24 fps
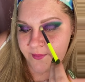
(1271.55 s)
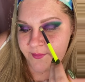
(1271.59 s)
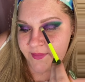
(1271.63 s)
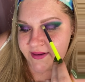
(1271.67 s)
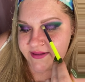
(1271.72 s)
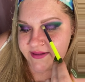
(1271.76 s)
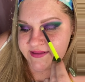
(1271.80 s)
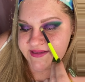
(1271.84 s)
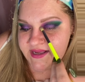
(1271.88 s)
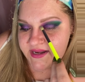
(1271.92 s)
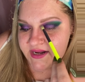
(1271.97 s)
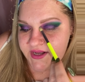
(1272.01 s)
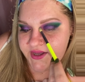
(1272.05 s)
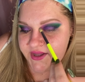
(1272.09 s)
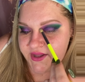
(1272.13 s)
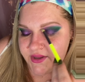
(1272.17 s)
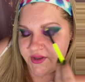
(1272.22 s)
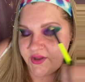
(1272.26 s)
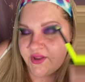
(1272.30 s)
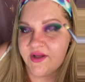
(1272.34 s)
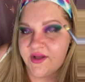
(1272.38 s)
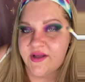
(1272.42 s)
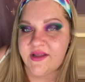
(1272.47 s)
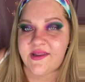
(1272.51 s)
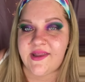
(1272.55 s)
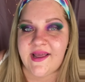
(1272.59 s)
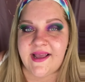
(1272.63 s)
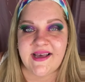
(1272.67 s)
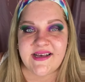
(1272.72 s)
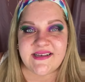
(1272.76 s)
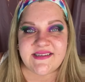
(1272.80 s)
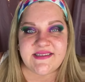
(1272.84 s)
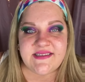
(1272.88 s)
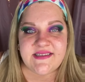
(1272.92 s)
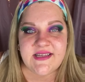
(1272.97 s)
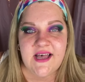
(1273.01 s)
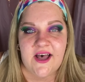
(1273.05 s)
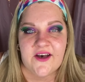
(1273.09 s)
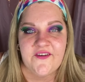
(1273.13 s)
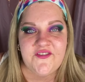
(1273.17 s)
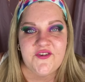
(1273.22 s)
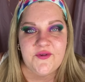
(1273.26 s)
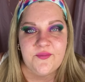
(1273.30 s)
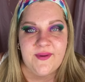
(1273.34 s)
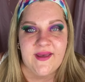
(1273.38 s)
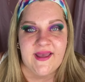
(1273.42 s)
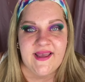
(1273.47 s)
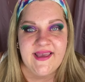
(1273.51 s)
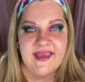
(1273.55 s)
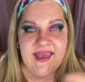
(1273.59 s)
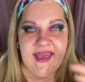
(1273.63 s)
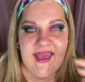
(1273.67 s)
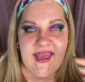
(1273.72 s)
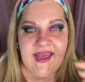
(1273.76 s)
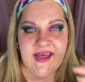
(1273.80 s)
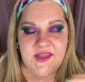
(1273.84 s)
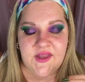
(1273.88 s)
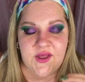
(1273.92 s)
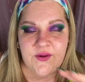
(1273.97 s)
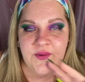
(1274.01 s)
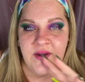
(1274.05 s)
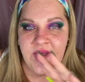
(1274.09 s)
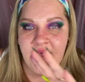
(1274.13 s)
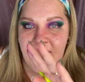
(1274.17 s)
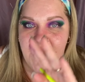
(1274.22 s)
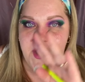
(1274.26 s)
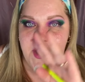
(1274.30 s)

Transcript: but it's going to look like a soft pink halo